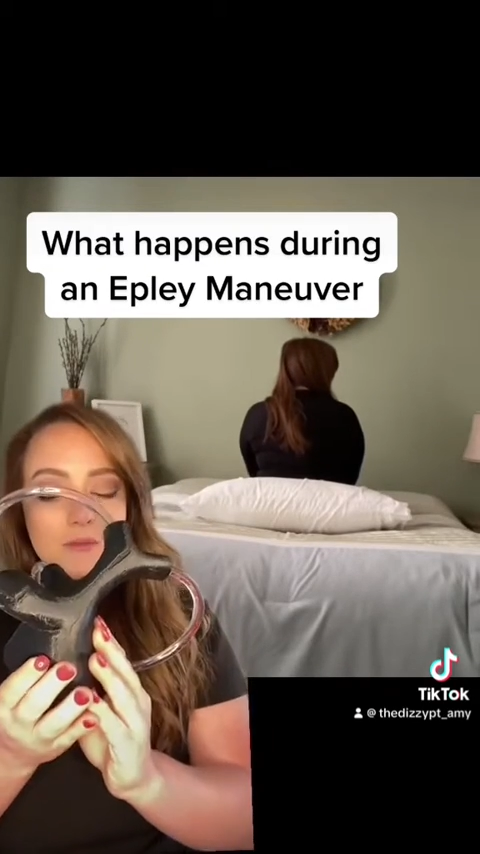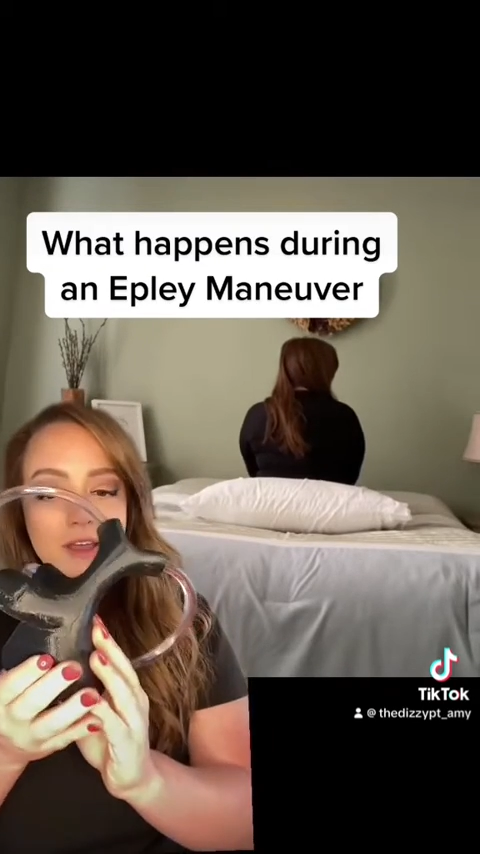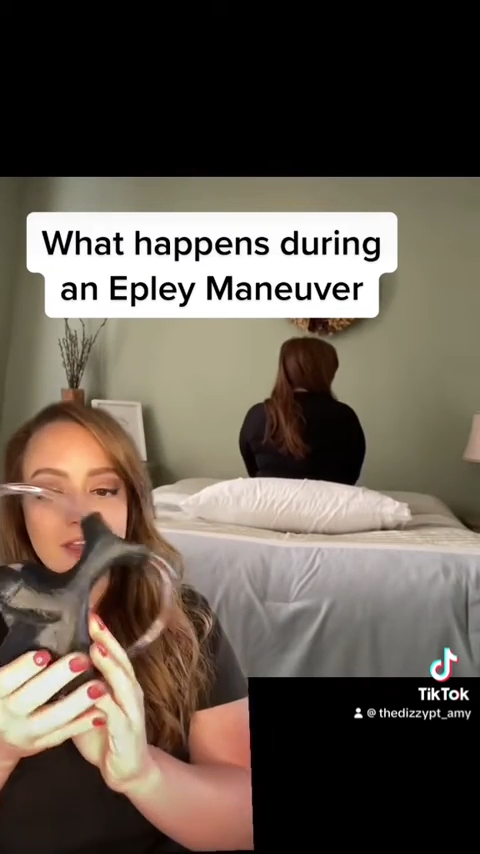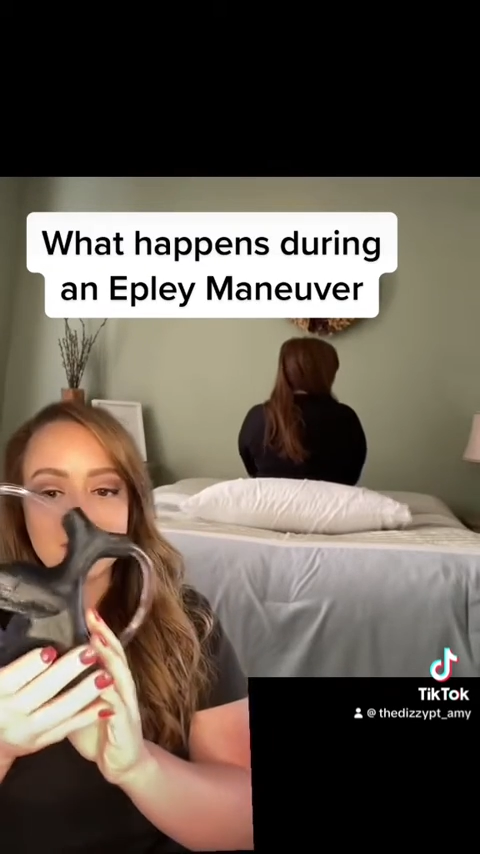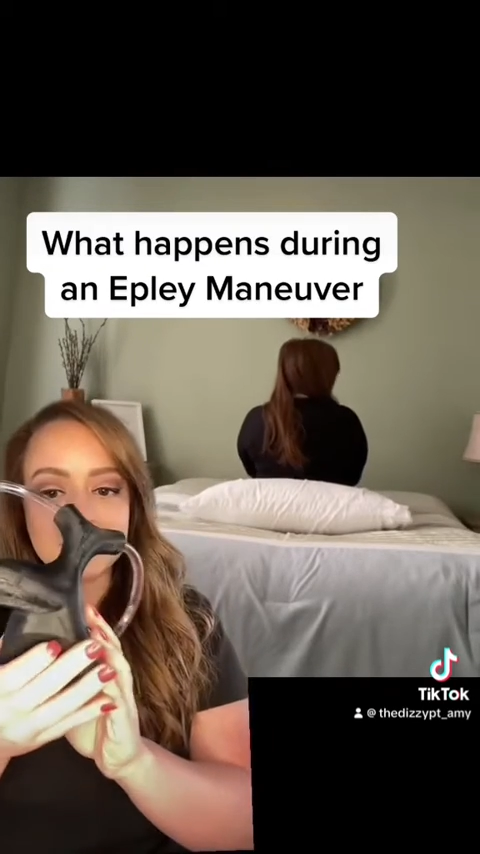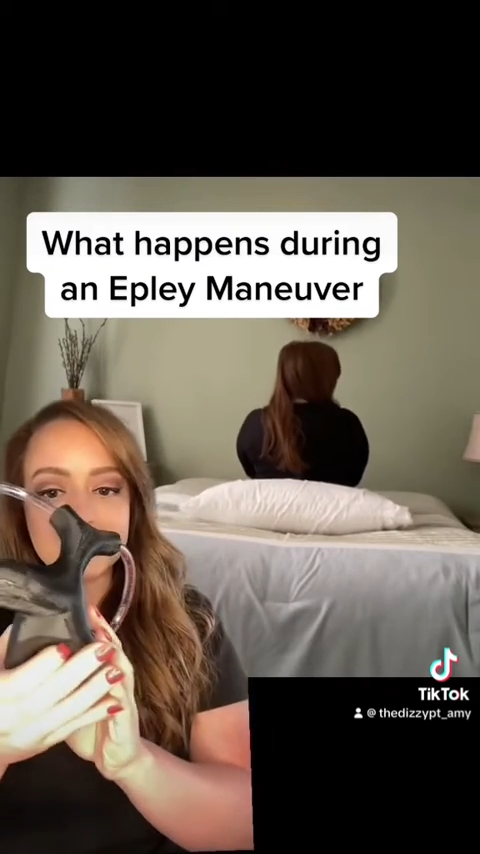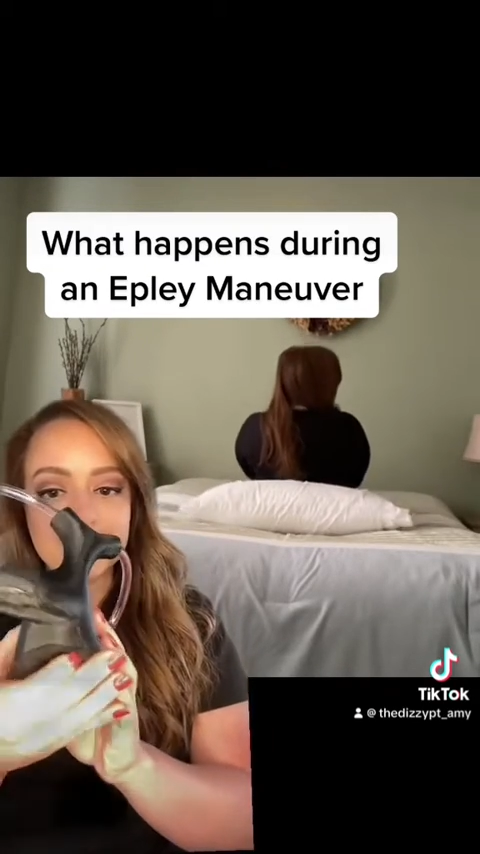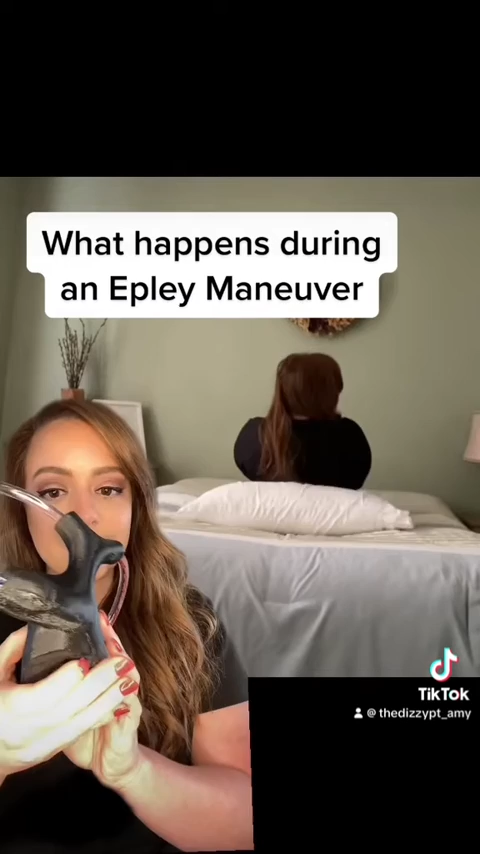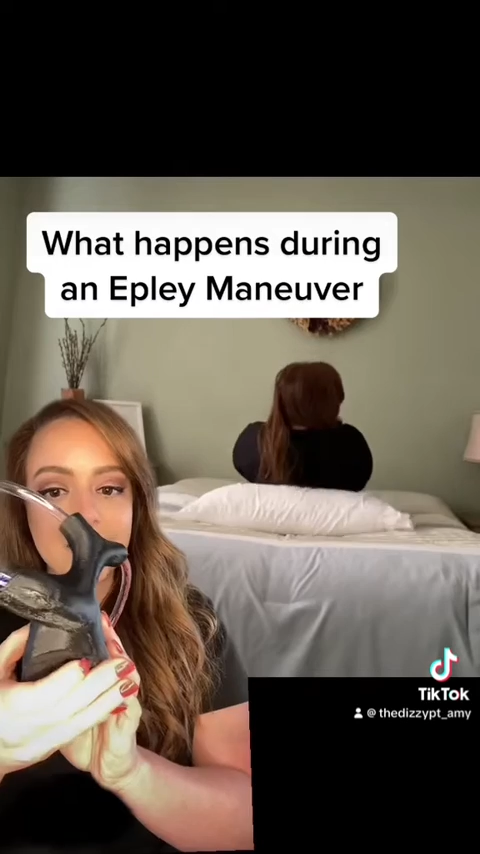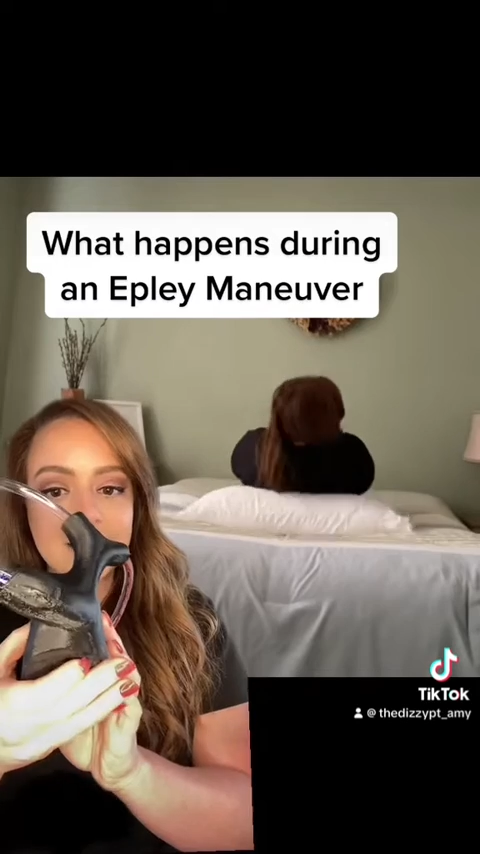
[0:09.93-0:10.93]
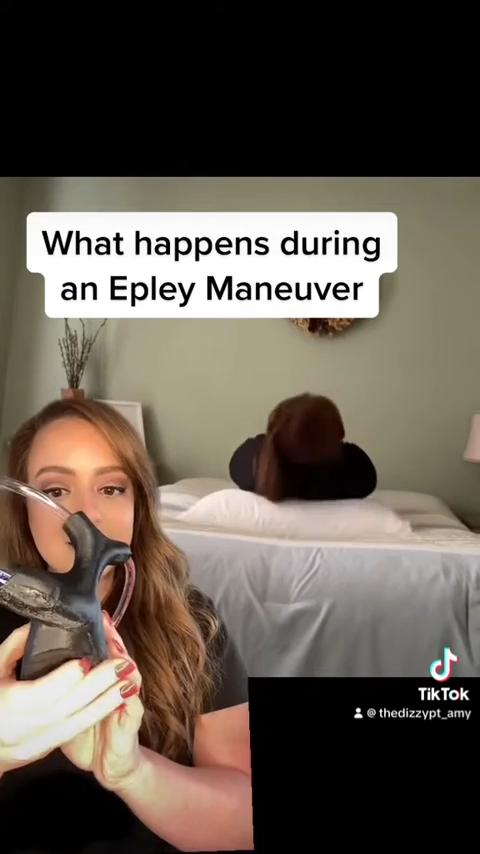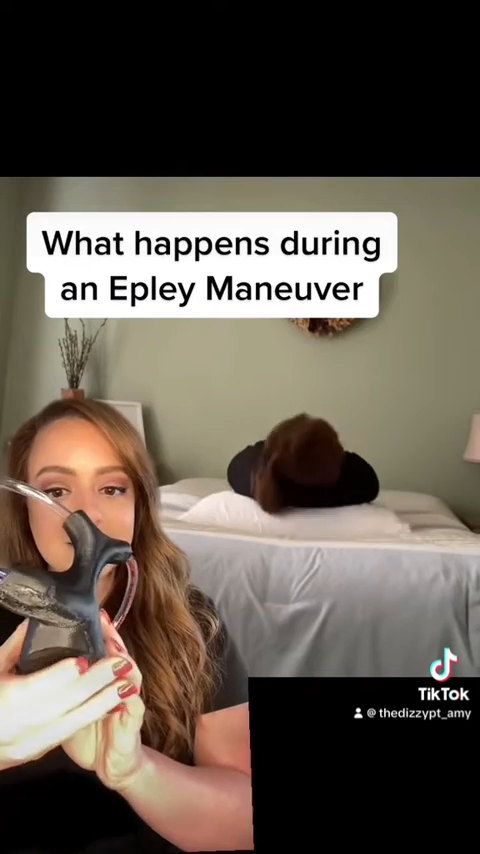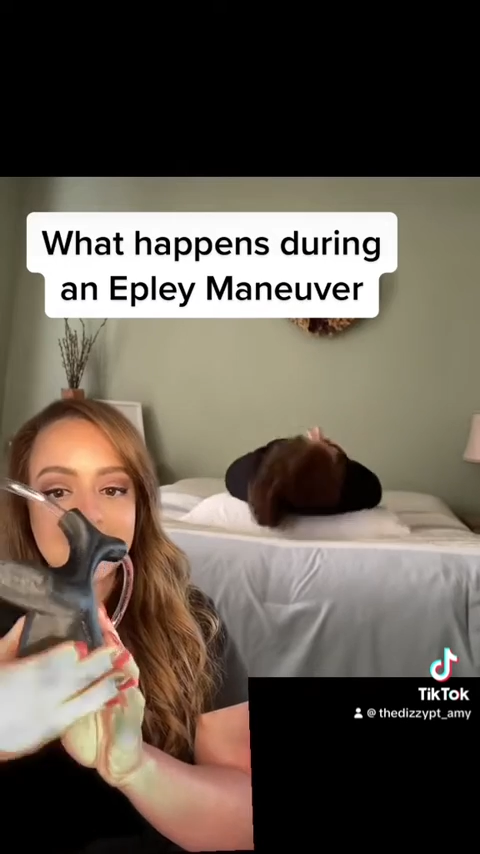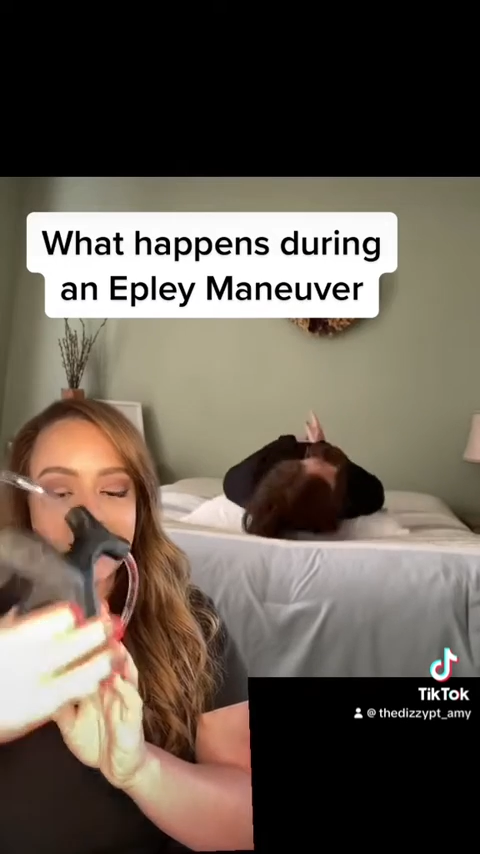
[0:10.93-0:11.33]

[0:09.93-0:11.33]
my head to the right